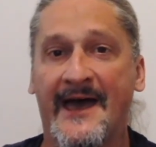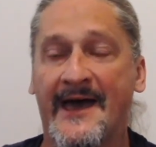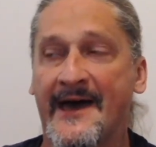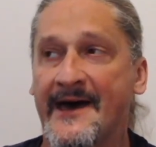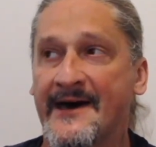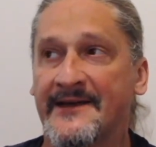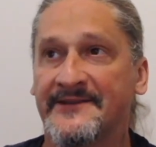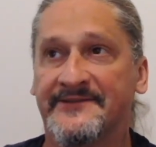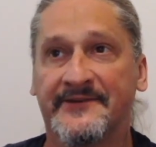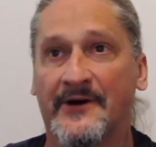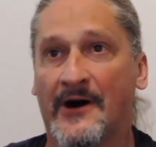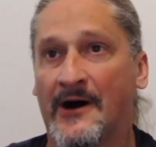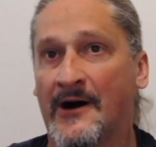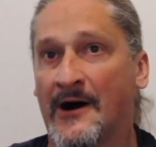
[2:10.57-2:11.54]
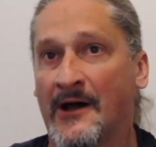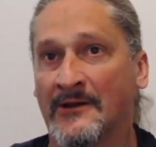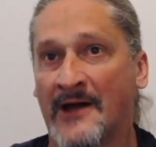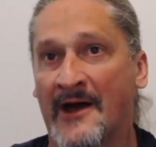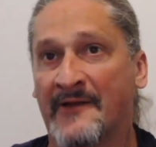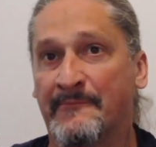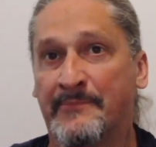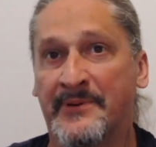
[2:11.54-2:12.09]
And uh, a
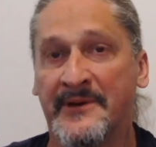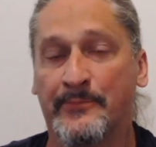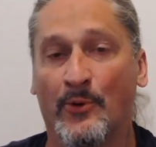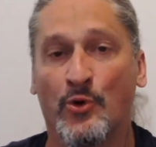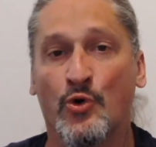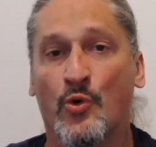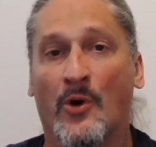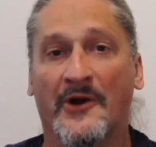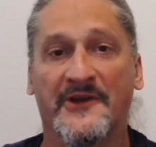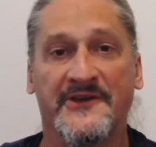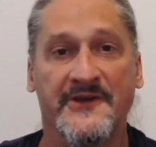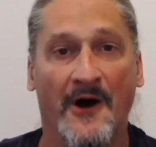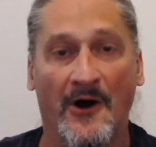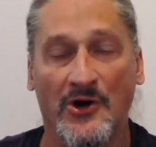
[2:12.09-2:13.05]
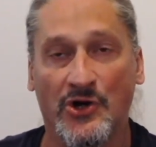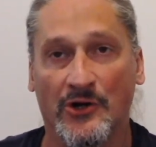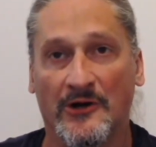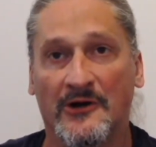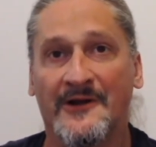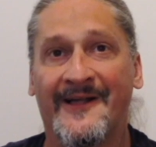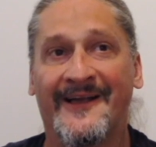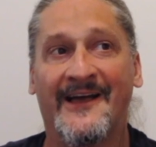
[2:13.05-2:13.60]
lot of people who are
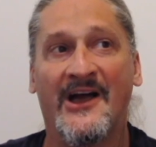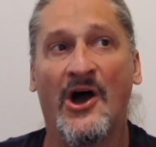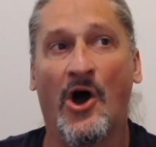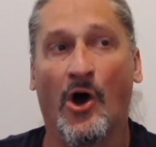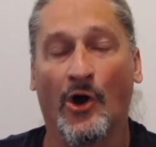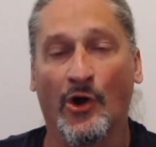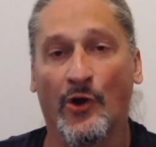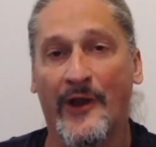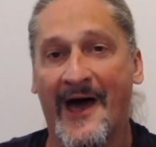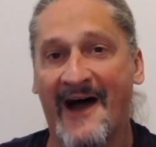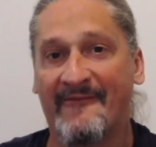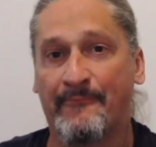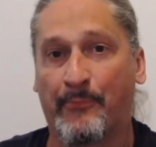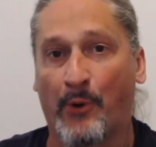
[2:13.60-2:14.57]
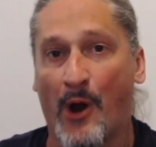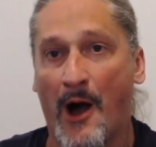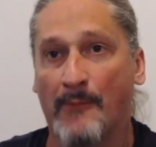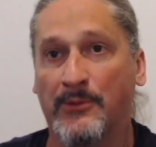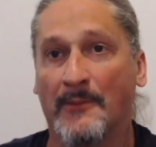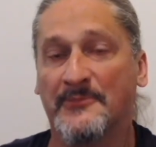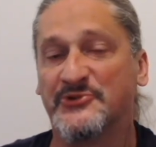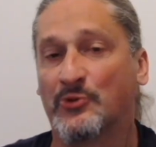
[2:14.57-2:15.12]
younger are going to have
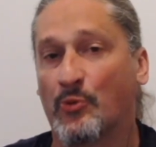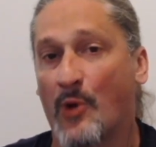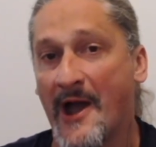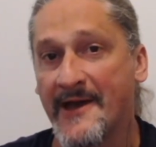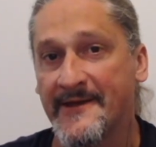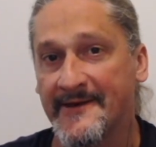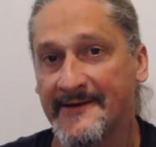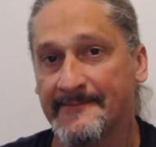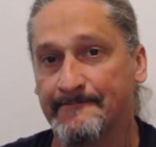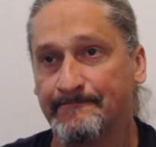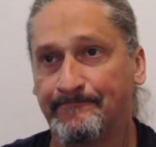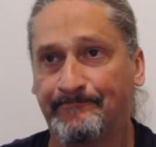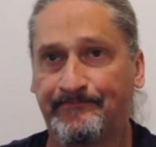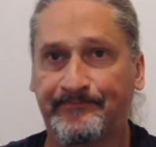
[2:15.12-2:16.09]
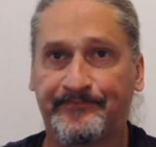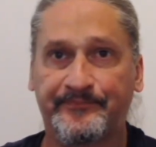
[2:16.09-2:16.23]
problems writing